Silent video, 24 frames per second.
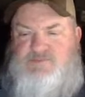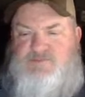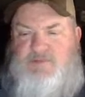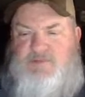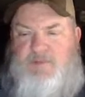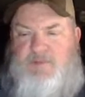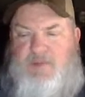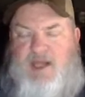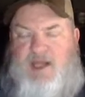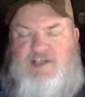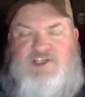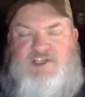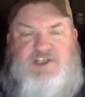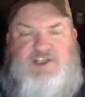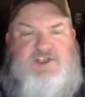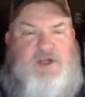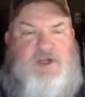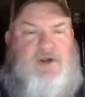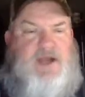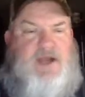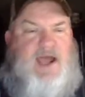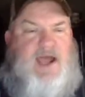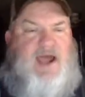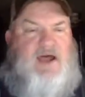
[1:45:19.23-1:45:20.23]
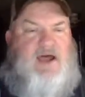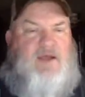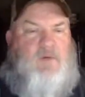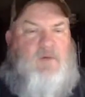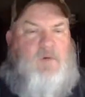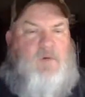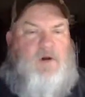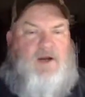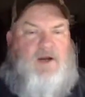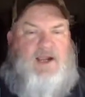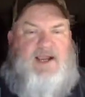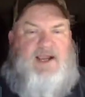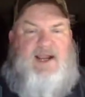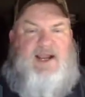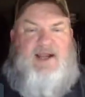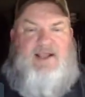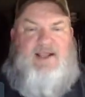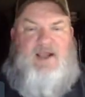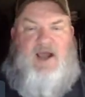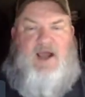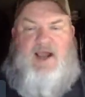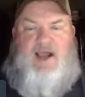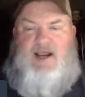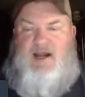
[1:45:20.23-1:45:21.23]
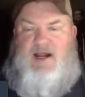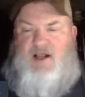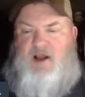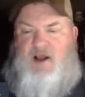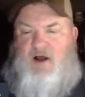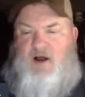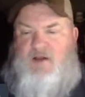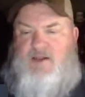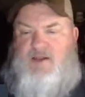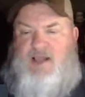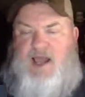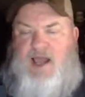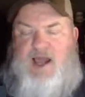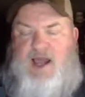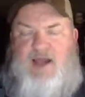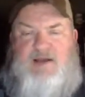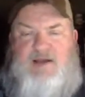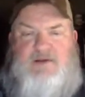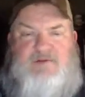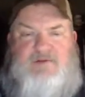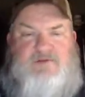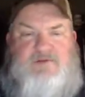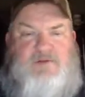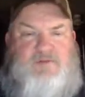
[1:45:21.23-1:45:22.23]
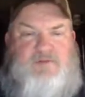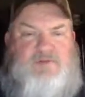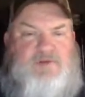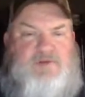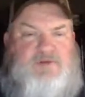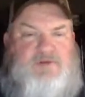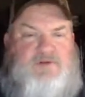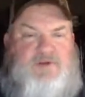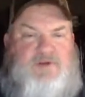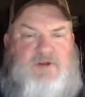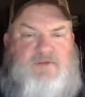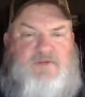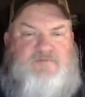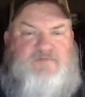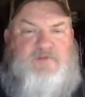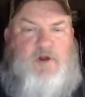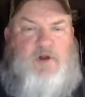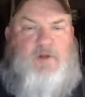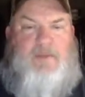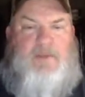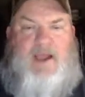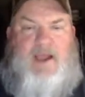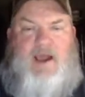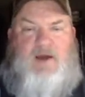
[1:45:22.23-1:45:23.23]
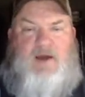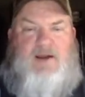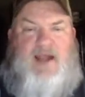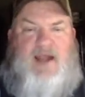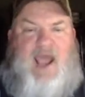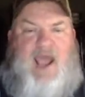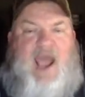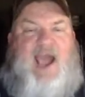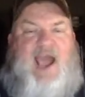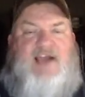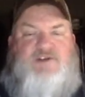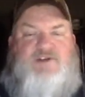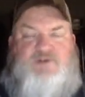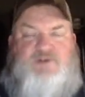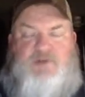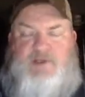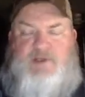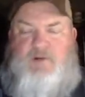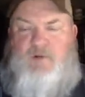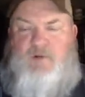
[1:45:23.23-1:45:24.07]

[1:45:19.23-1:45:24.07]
I just don't know how it works. I gotta call the guy to confirm how it actually